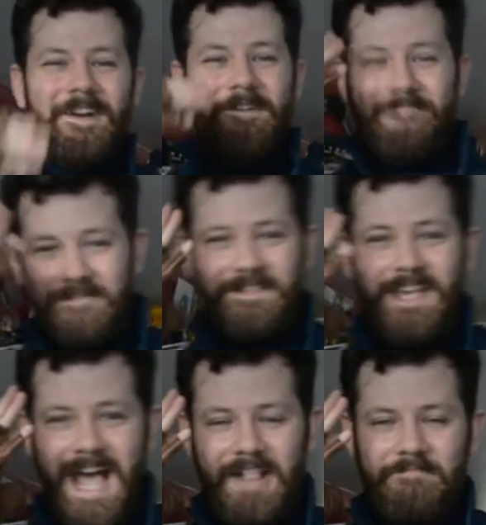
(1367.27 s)
With
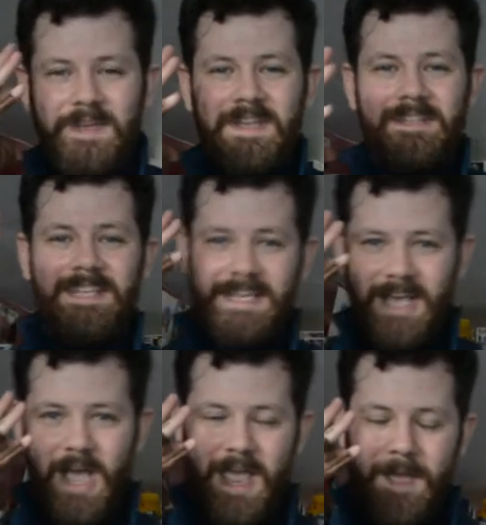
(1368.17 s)
the helmet, the
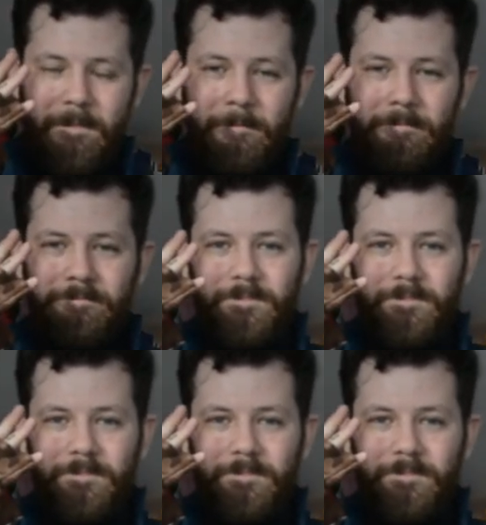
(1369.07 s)
um,